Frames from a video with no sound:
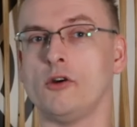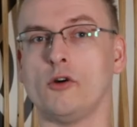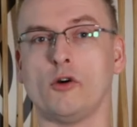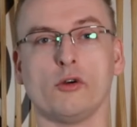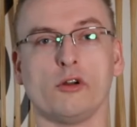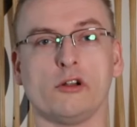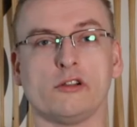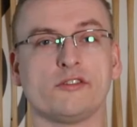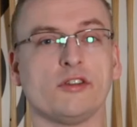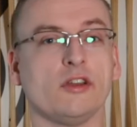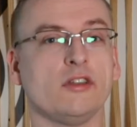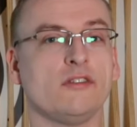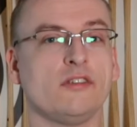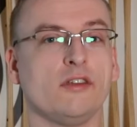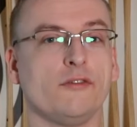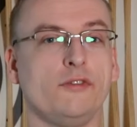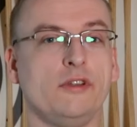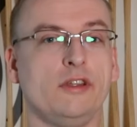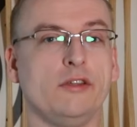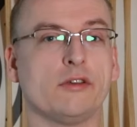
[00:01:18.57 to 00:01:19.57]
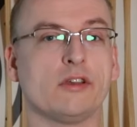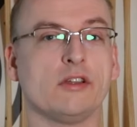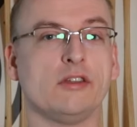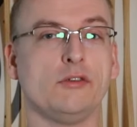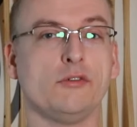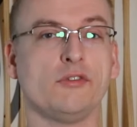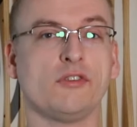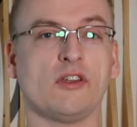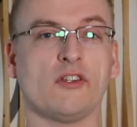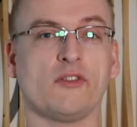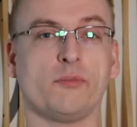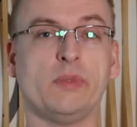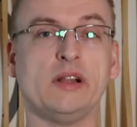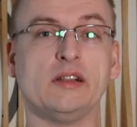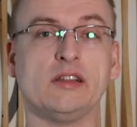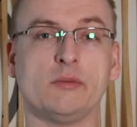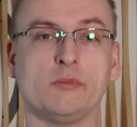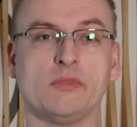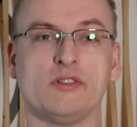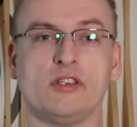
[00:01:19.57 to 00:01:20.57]
Or alternatively, you can use it as
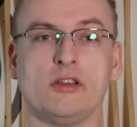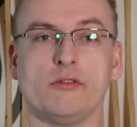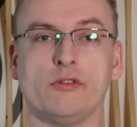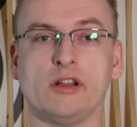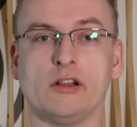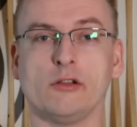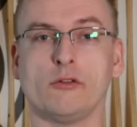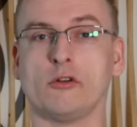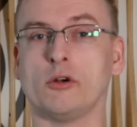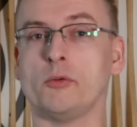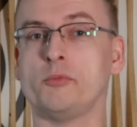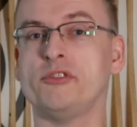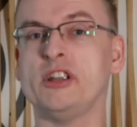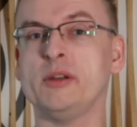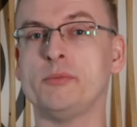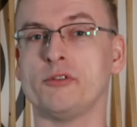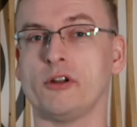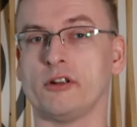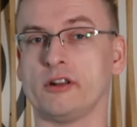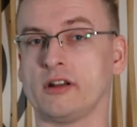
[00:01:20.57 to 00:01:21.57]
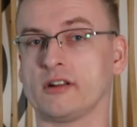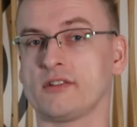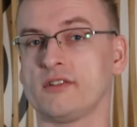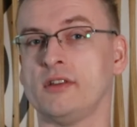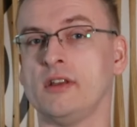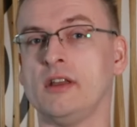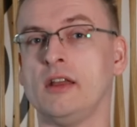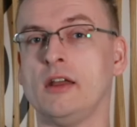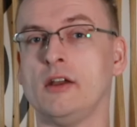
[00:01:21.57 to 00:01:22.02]
building material or a pre-product.